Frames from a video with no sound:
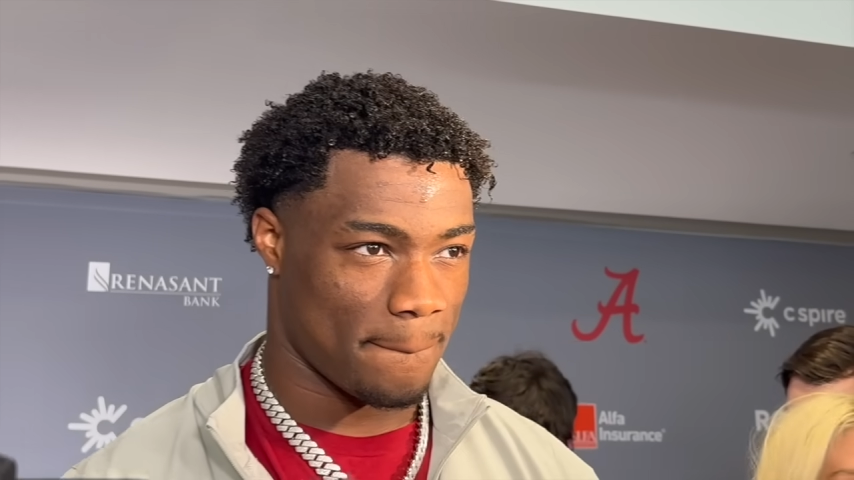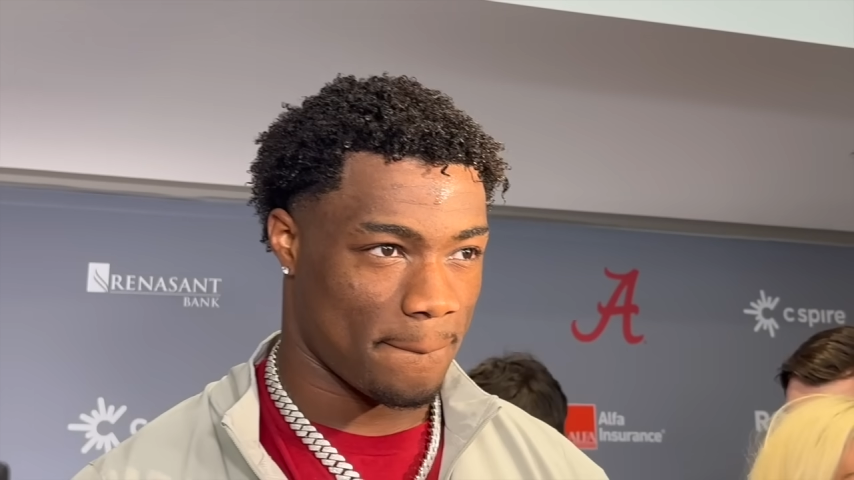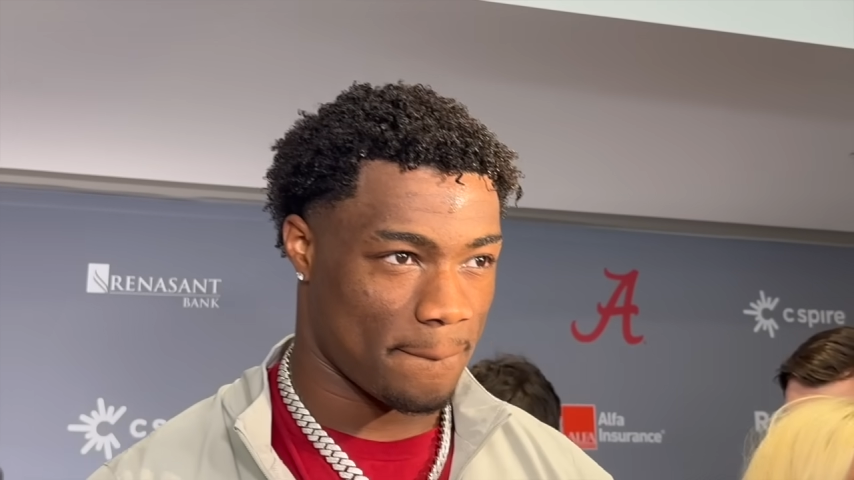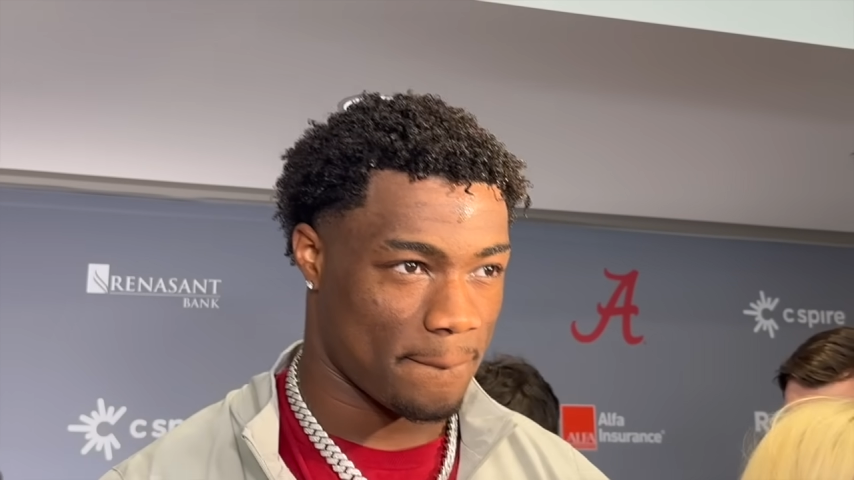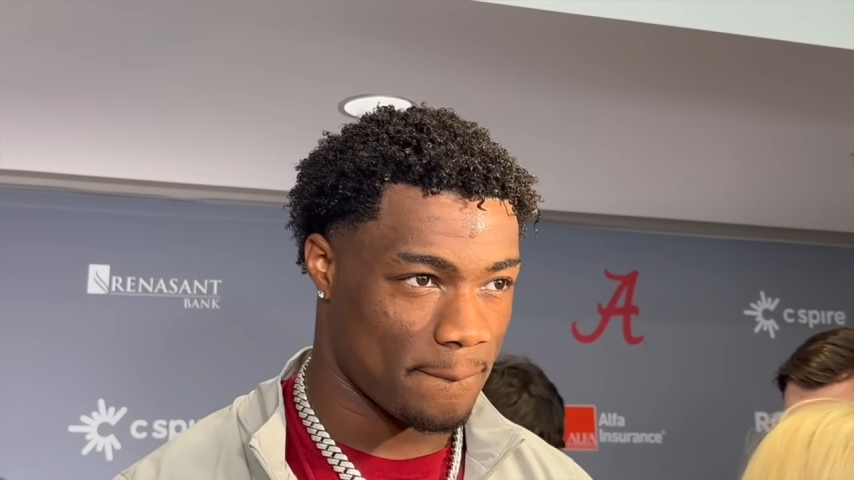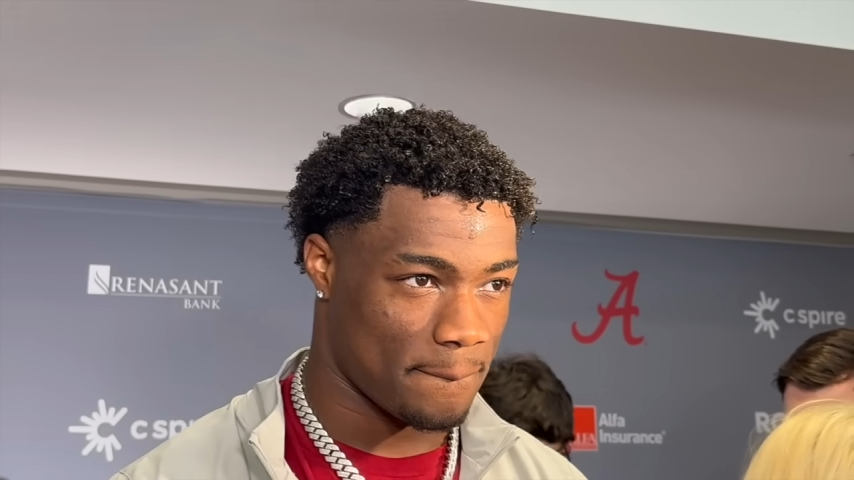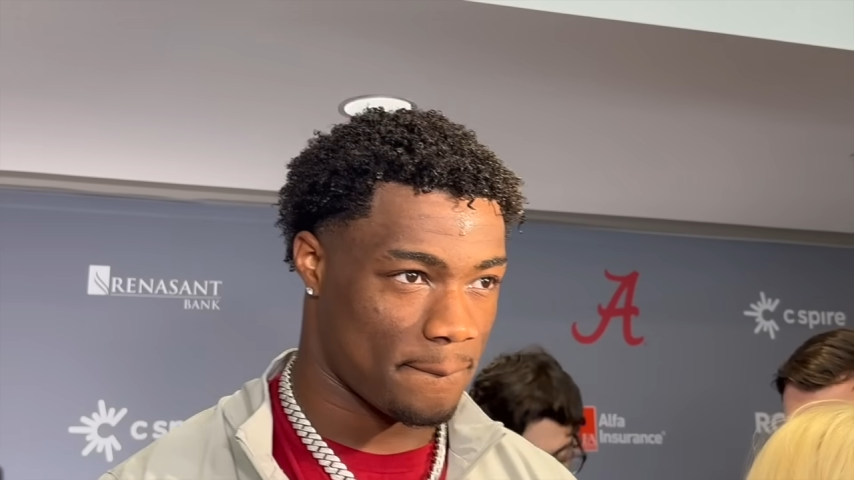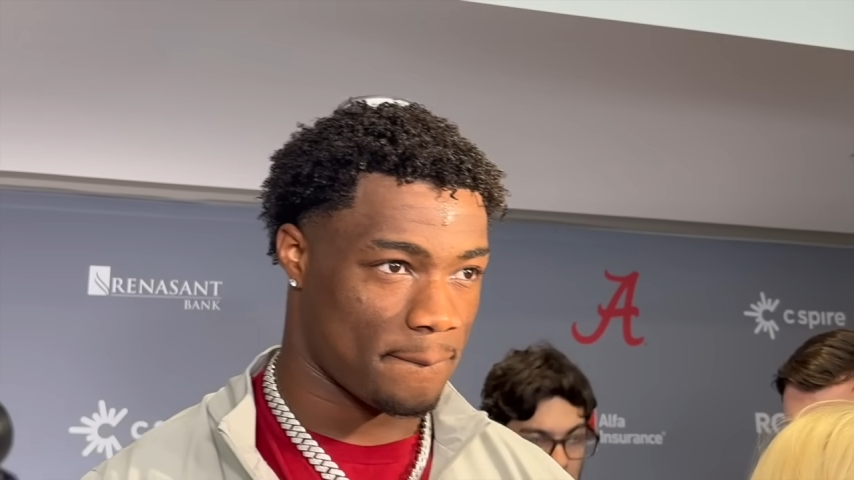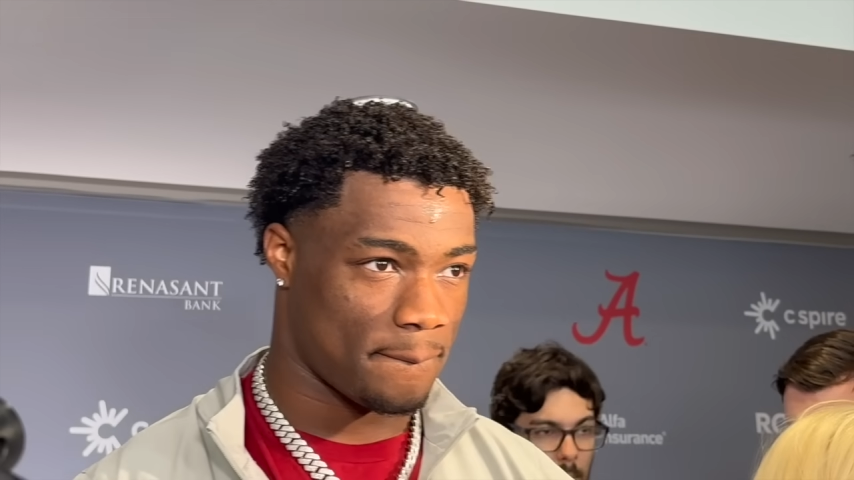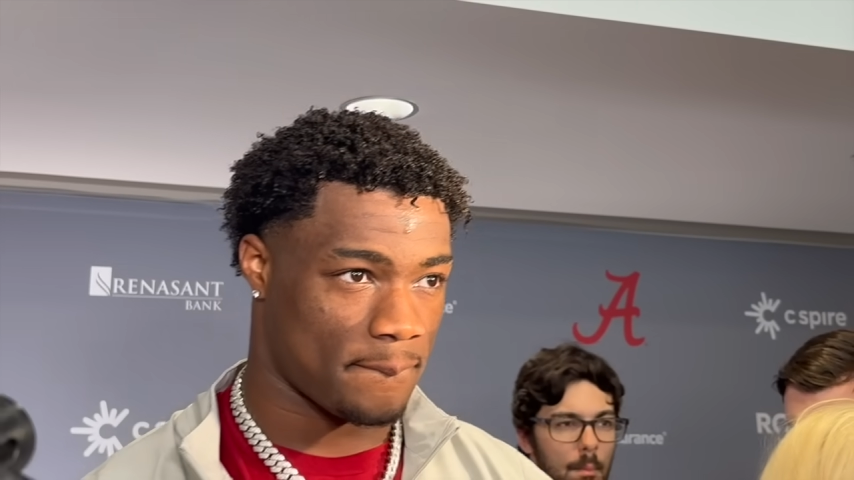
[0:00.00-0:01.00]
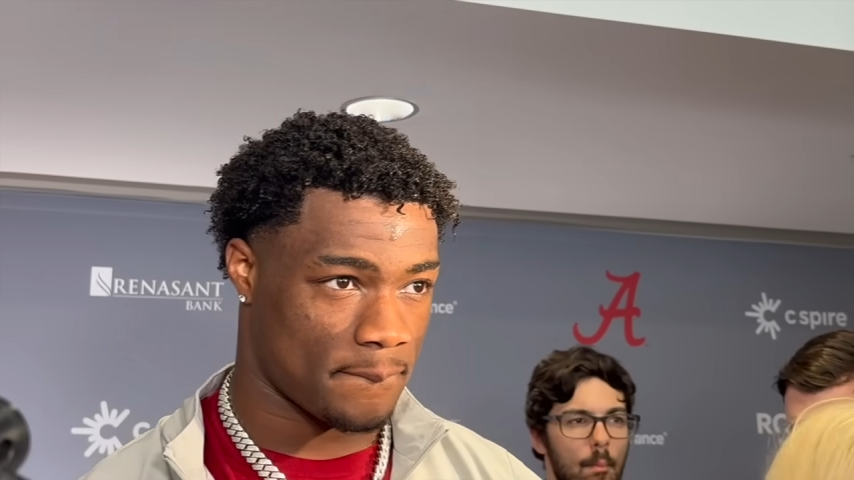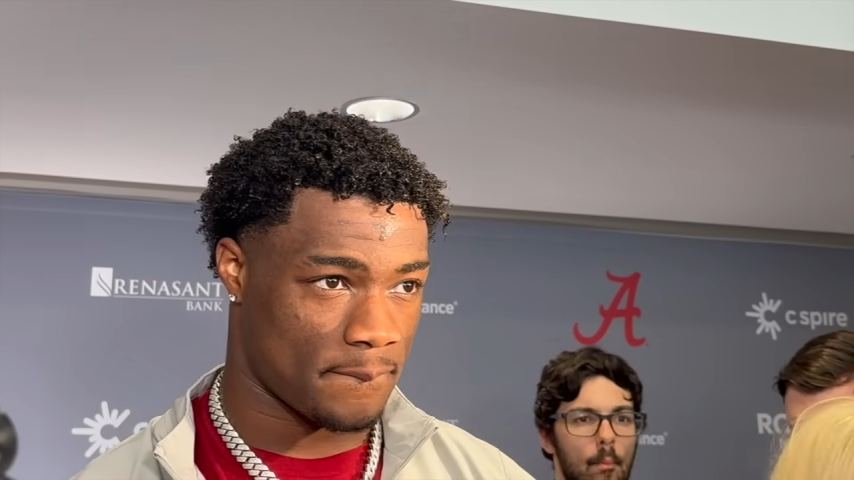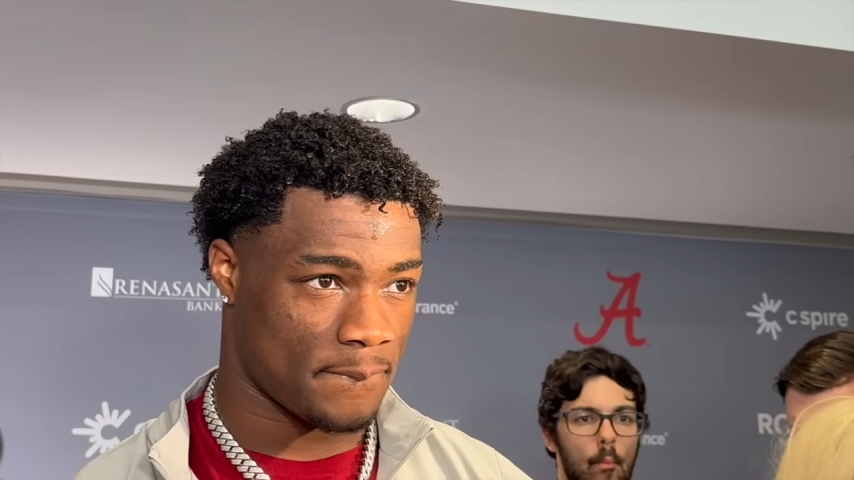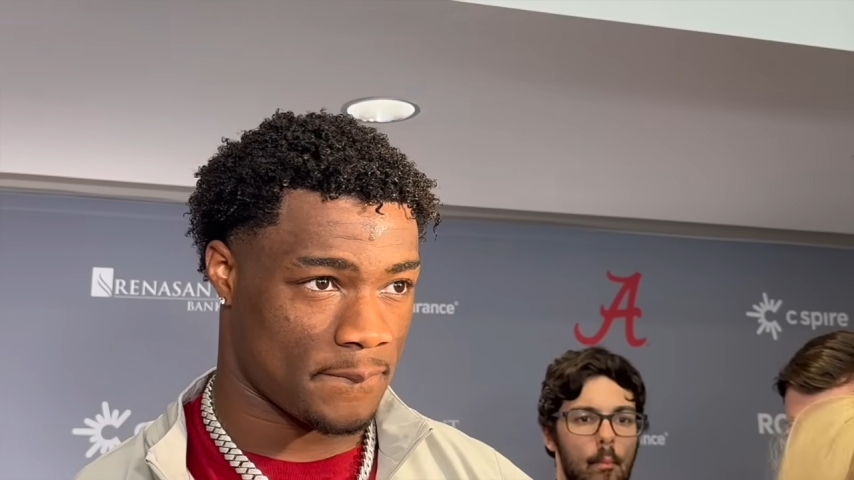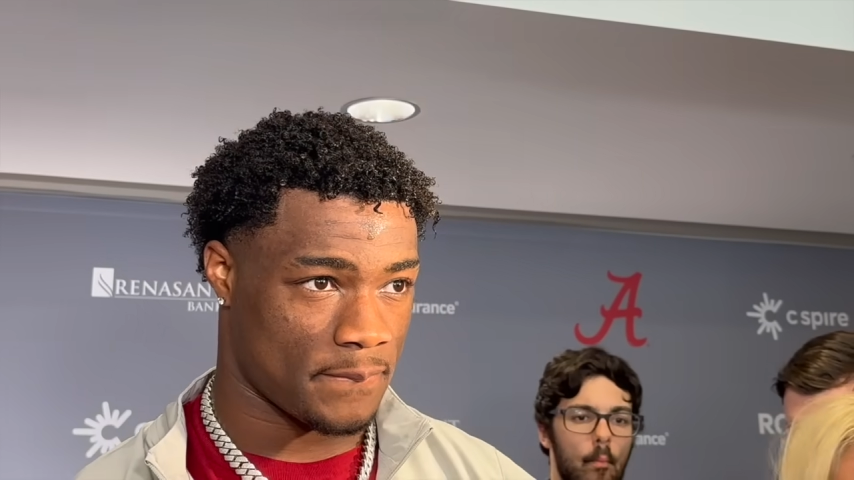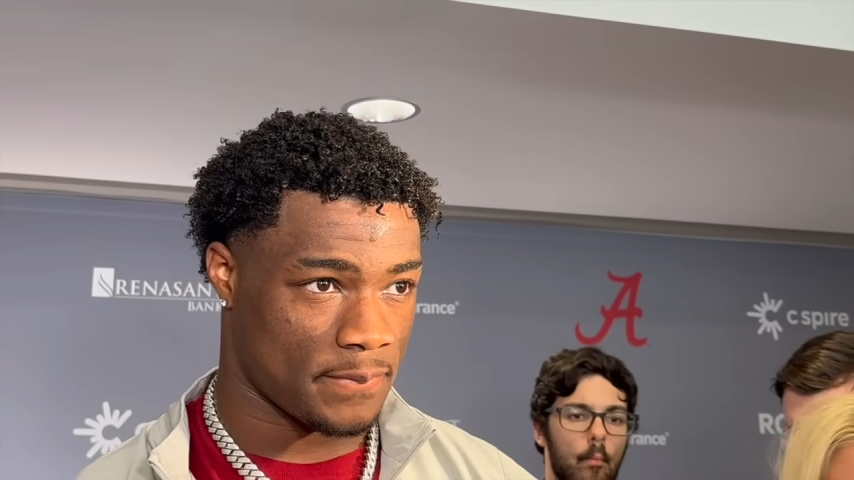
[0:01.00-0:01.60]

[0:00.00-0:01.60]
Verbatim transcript: start off quite as quick as you want to,